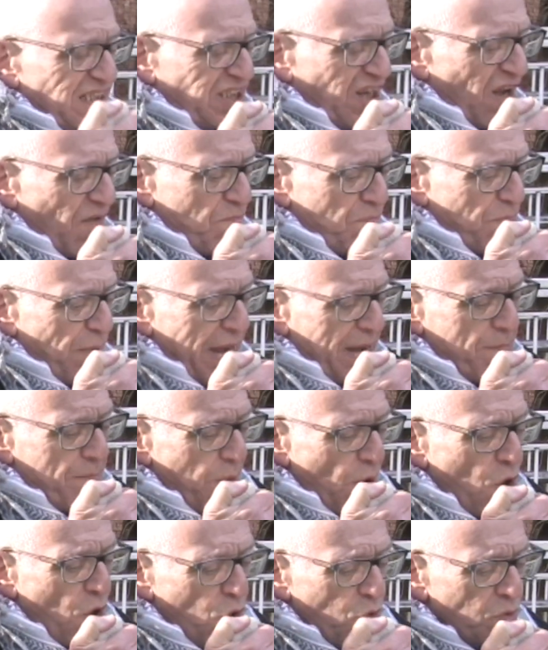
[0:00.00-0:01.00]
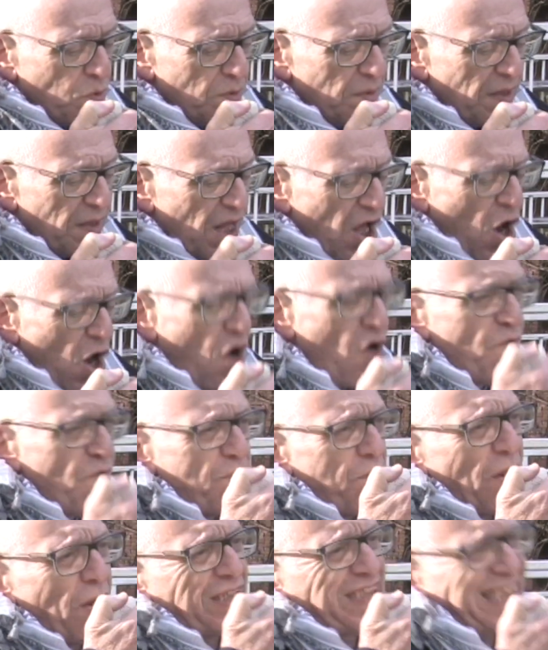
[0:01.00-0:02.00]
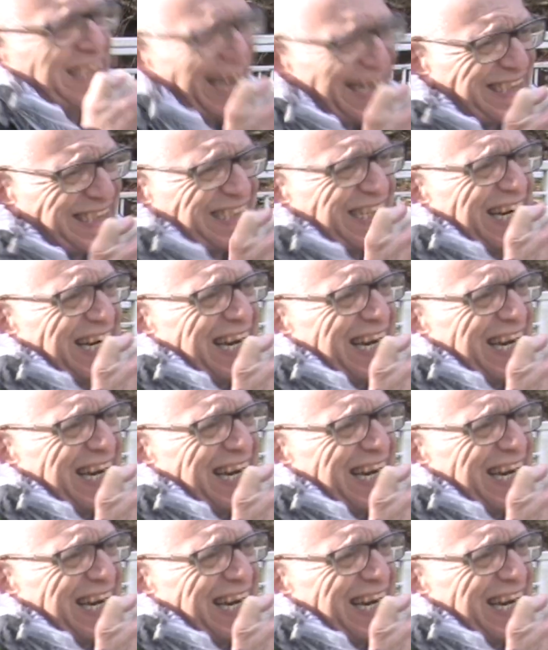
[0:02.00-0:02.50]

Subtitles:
of people who protested